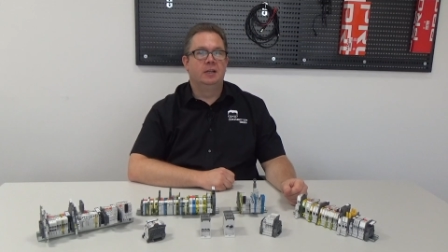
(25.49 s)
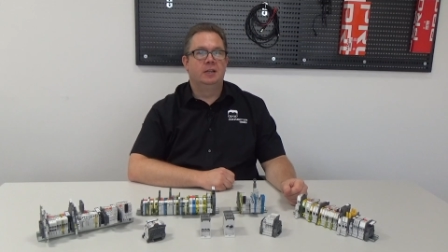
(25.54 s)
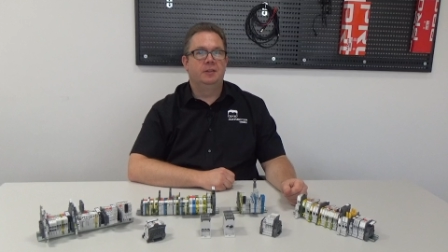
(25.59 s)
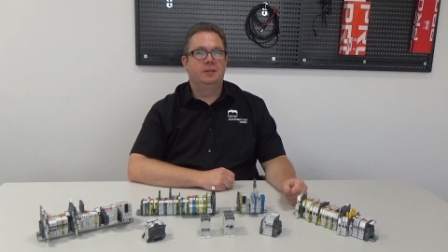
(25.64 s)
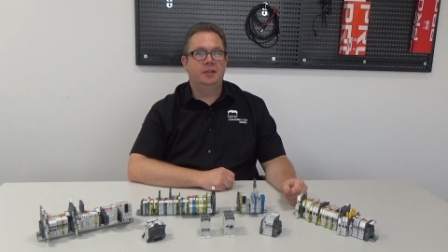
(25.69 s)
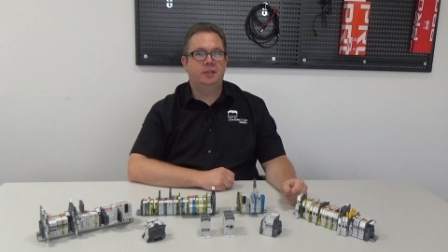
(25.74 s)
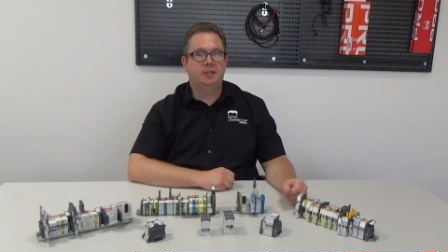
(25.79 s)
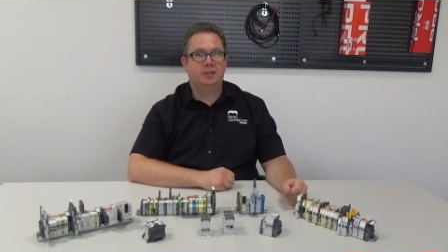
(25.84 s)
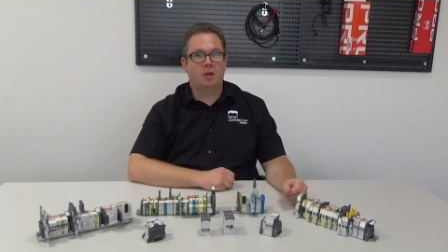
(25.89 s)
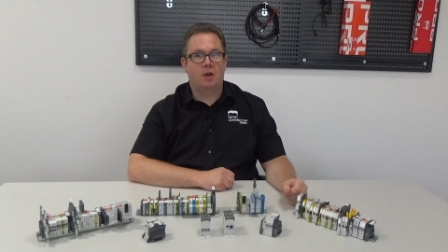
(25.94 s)

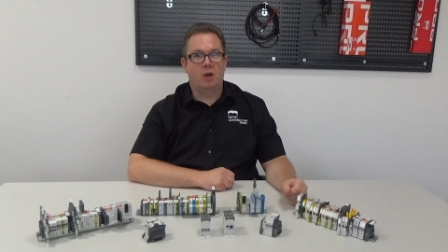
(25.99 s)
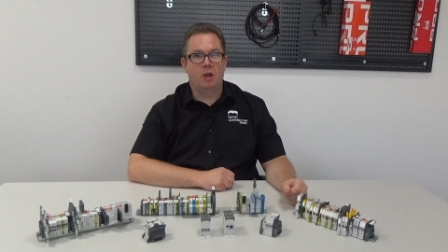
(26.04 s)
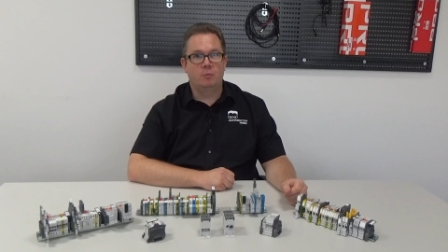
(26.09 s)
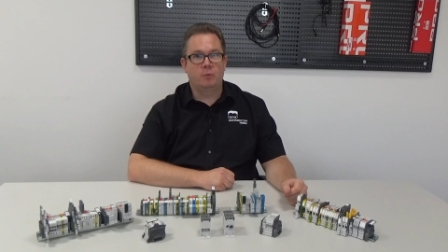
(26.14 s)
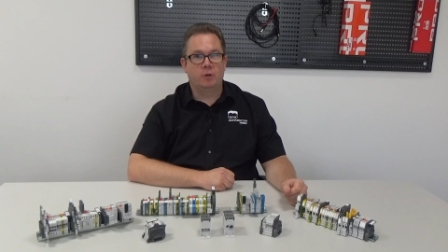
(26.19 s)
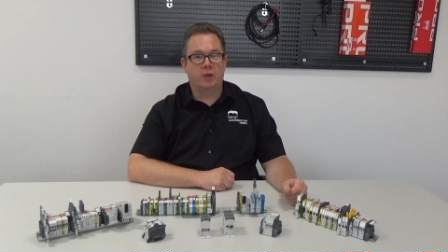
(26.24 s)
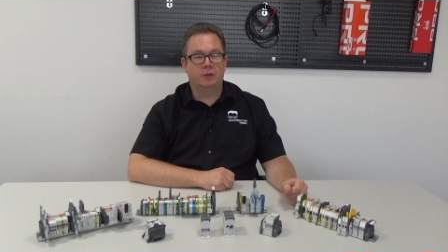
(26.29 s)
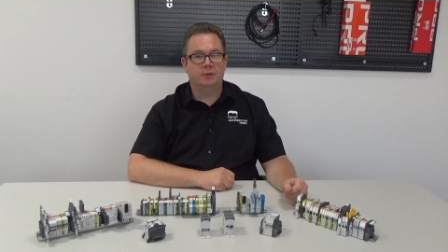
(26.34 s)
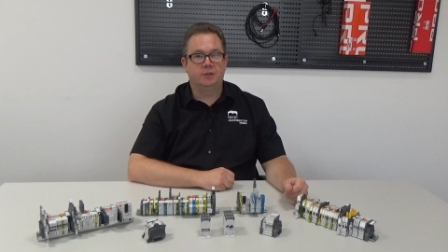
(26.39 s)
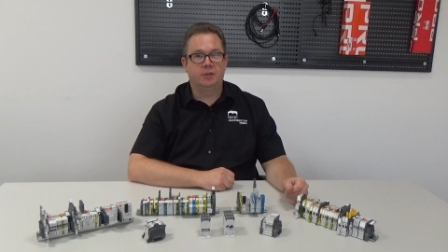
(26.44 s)
This time we're
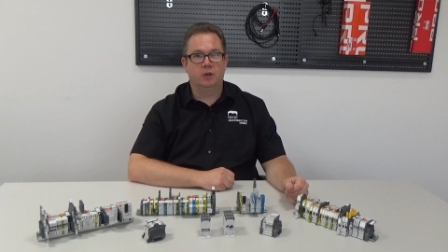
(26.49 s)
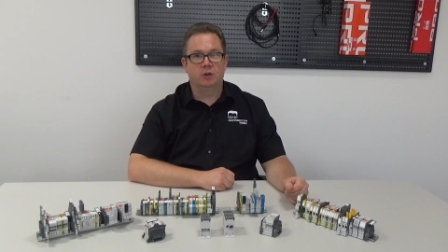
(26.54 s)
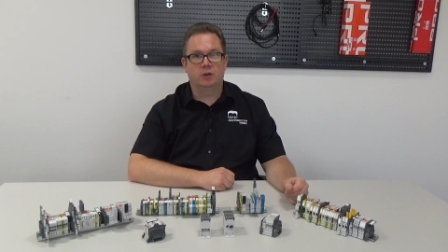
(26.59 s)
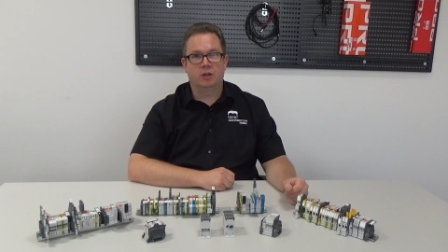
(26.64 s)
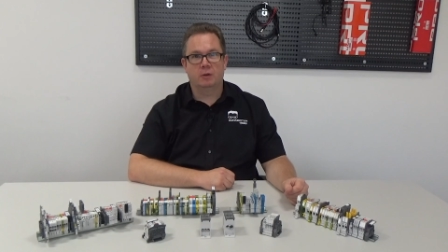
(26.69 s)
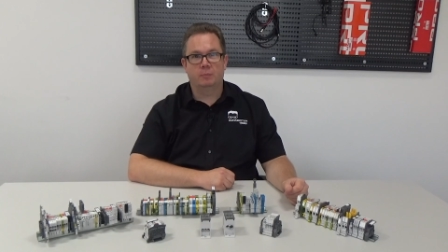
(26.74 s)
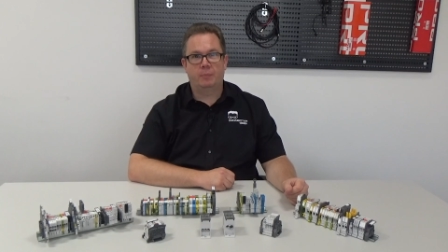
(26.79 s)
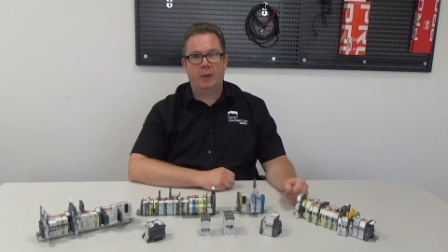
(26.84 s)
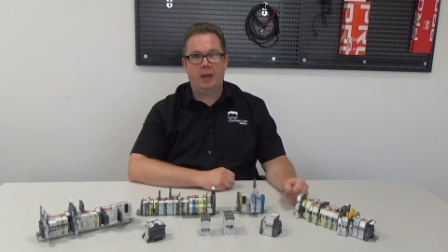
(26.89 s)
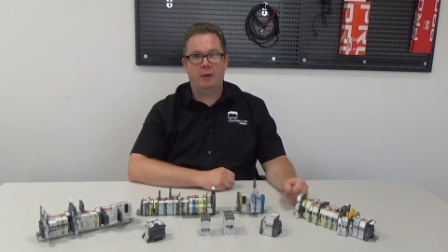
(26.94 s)
going to look
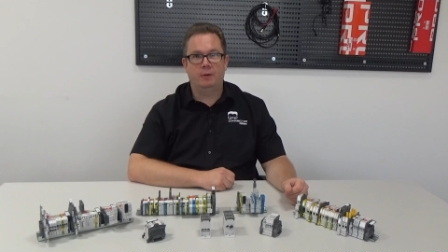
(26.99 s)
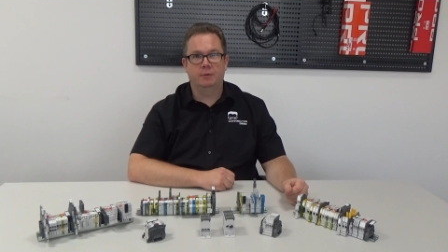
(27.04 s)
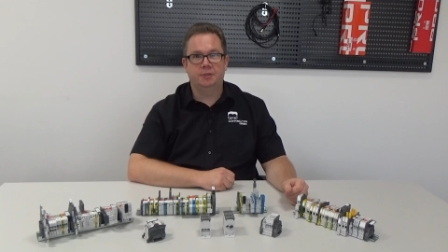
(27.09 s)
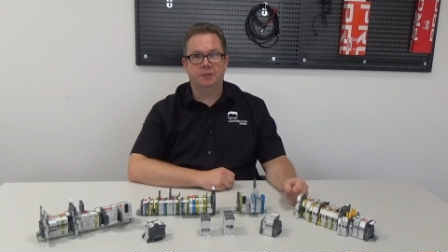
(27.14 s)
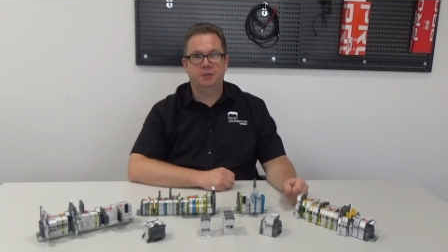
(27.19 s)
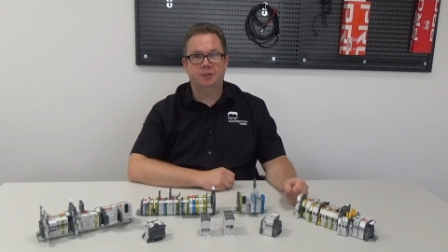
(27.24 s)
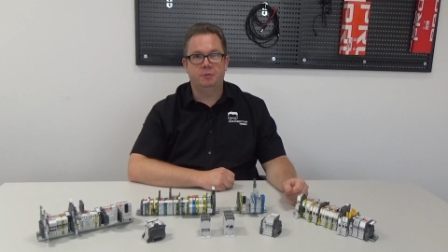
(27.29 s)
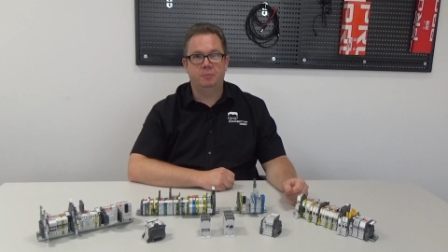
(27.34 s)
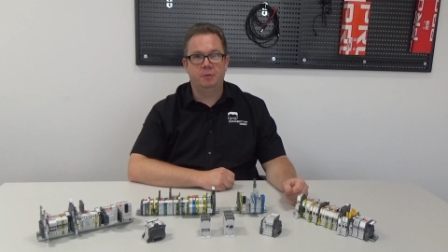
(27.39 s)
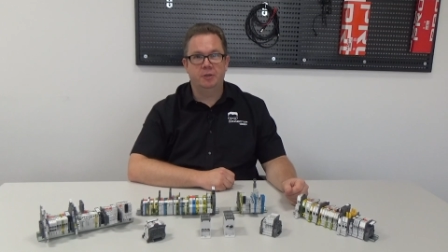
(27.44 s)
at power
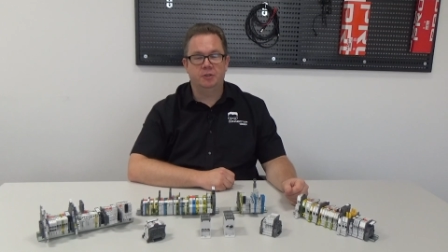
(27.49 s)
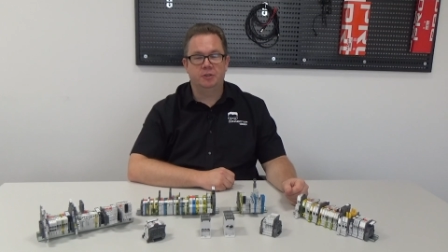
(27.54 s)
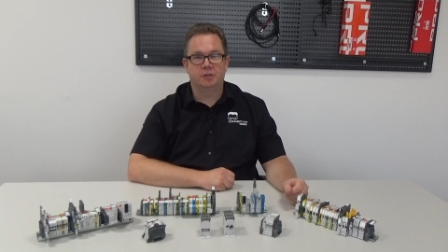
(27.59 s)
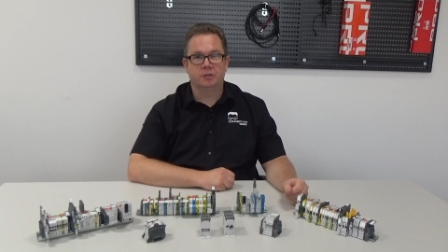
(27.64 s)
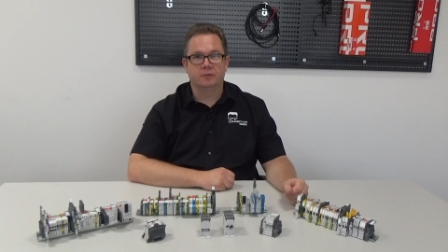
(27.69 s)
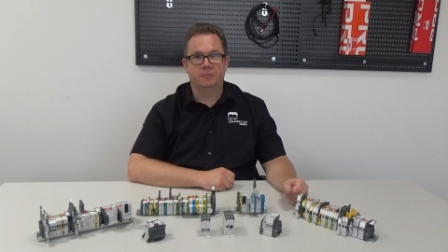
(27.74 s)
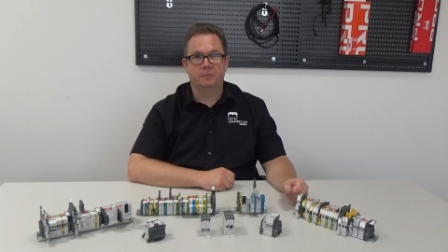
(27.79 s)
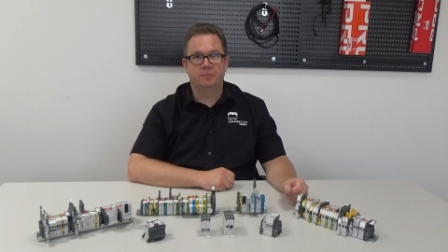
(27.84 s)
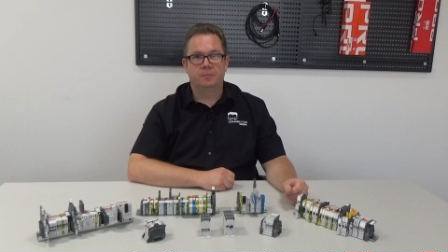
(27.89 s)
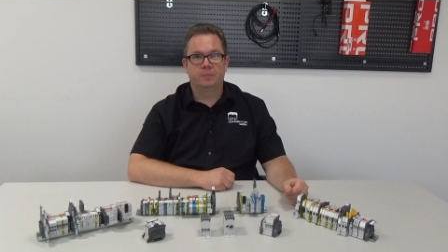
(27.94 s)
distribution.